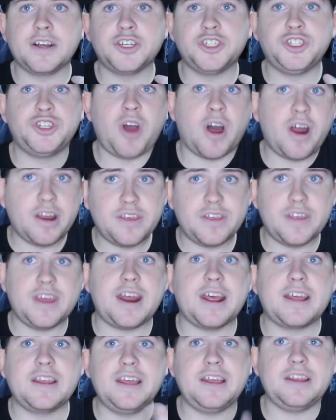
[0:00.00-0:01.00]
Jonathan.
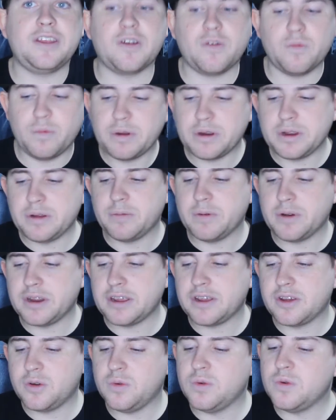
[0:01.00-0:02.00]
I think they're really,
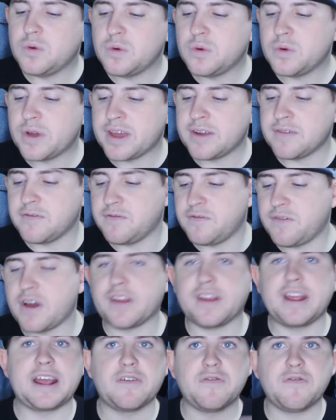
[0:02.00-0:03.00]
really cool and
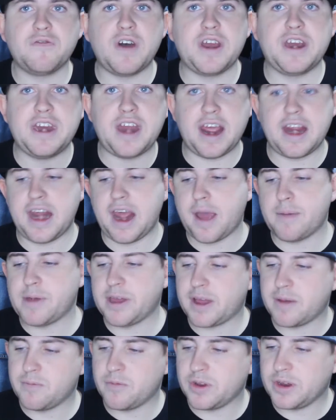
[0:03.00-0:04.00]
like a fun
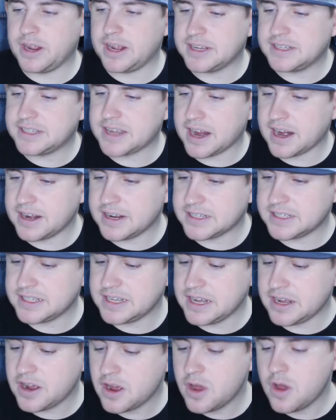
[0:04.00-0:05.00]
dynamic. I'm really excited to
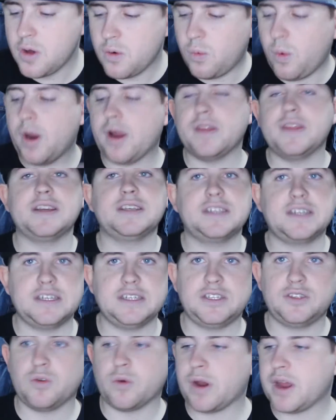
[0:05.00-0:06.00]
see where this
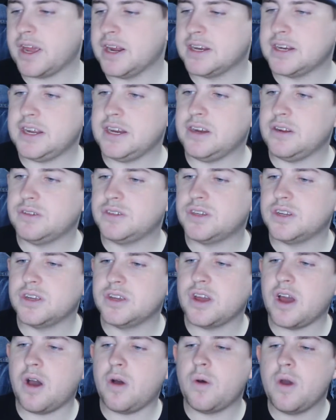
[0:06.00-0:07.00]
story continues to
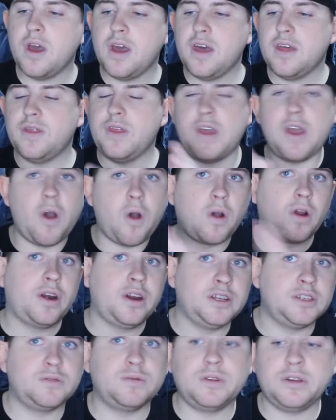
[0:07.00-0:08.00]
go. The art
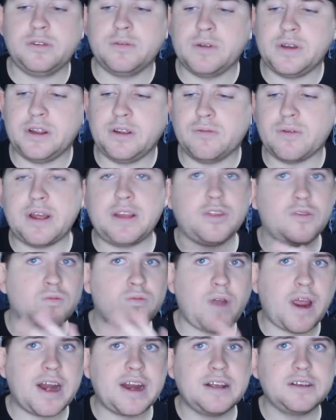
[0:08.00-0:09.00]
is really, really great. The
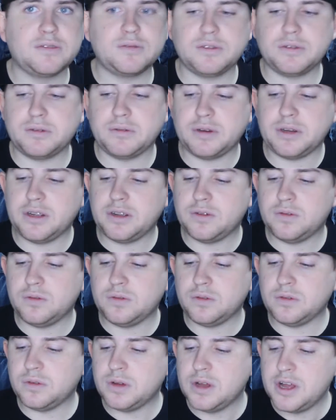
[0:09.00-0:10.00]
writing is really, really
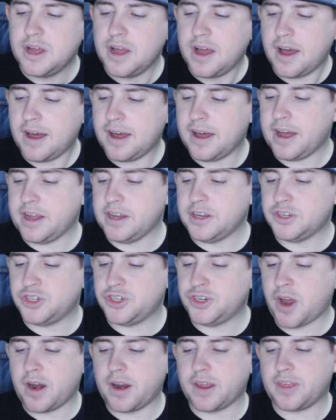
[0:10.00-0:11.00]
cool.
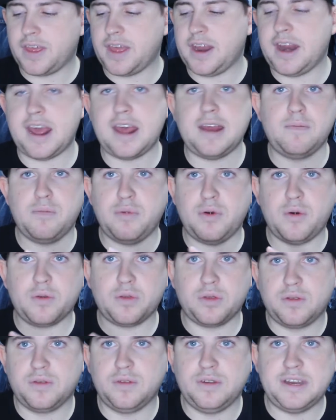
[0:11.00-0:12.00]
Jonathan and
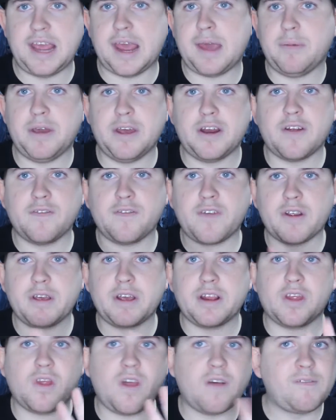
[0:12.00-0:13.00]
both Damian are
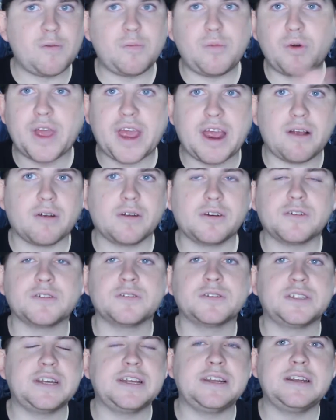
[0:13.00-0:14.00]
very lovable
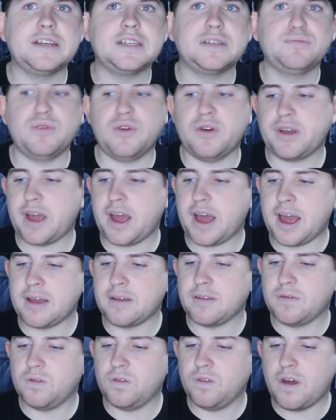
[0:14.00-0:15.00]
characters in this book.
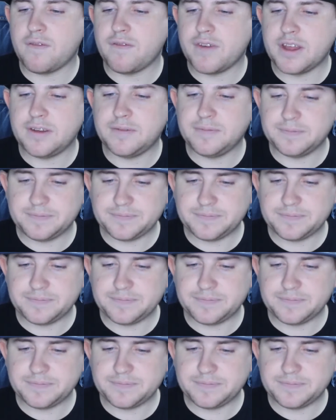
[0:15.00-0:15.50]
I love it.